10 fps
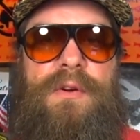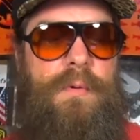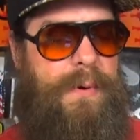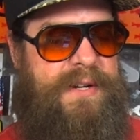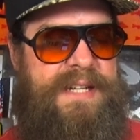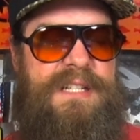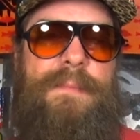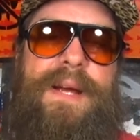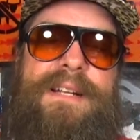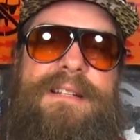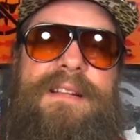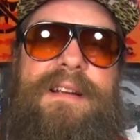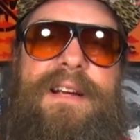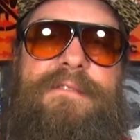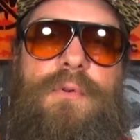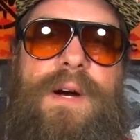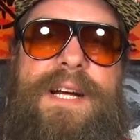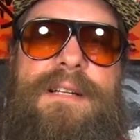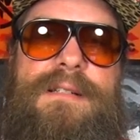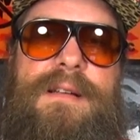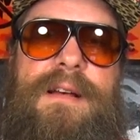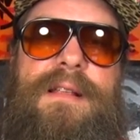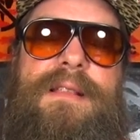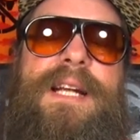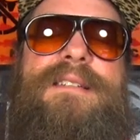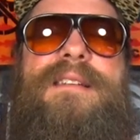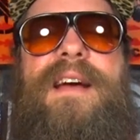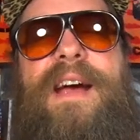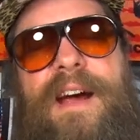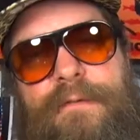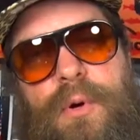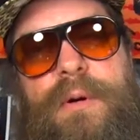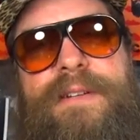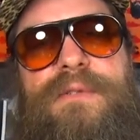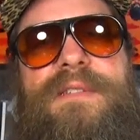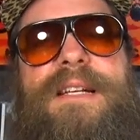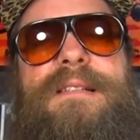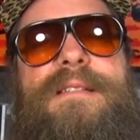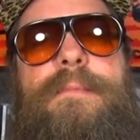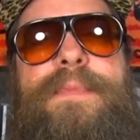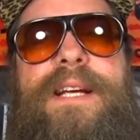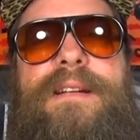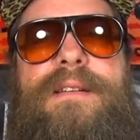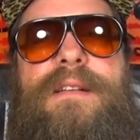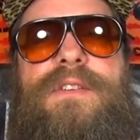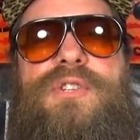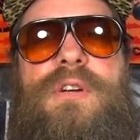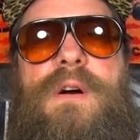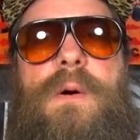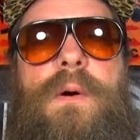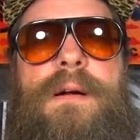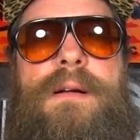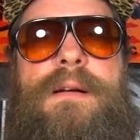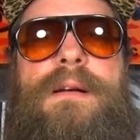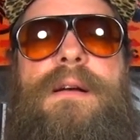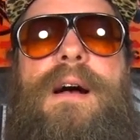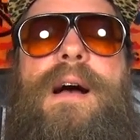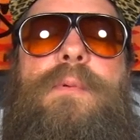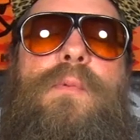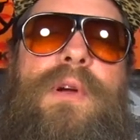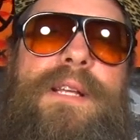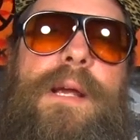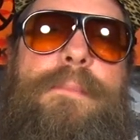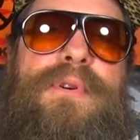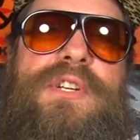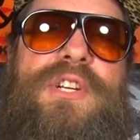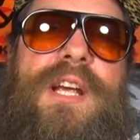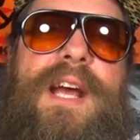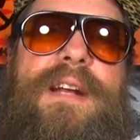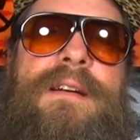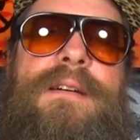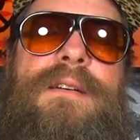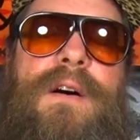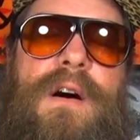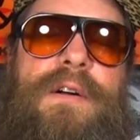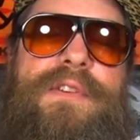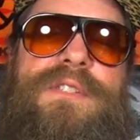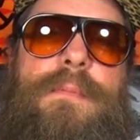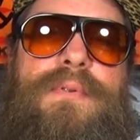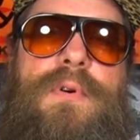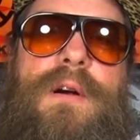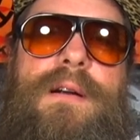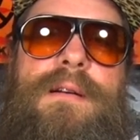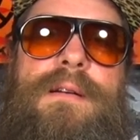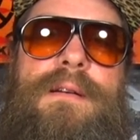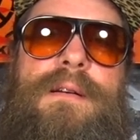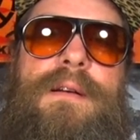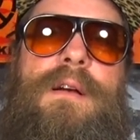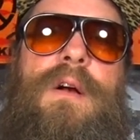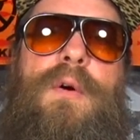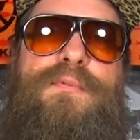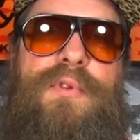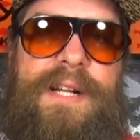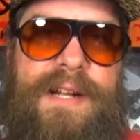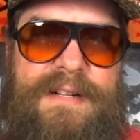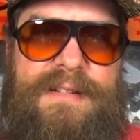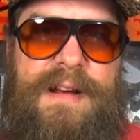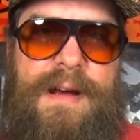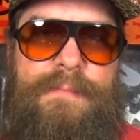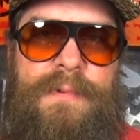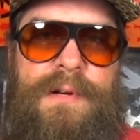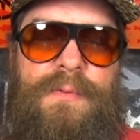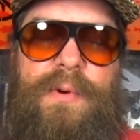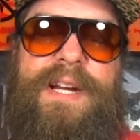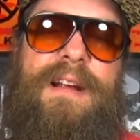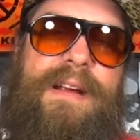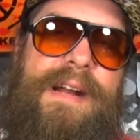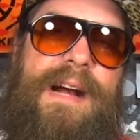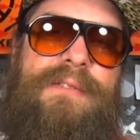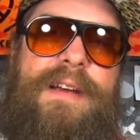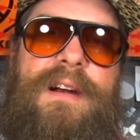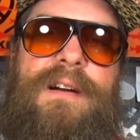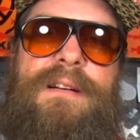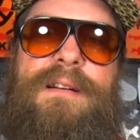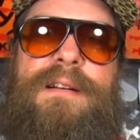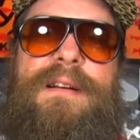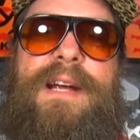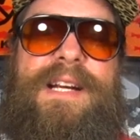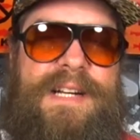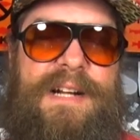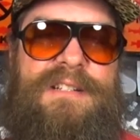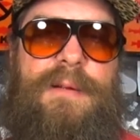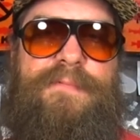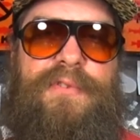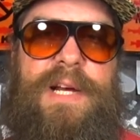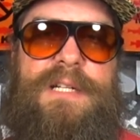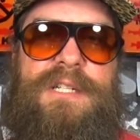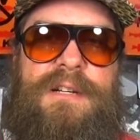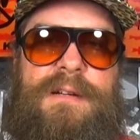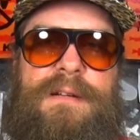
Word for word: who participates in the giveaways. Thanks to everyone who sends something into the show. I really appreciate all the support. Hopefully next time we can get out there and catch some fish.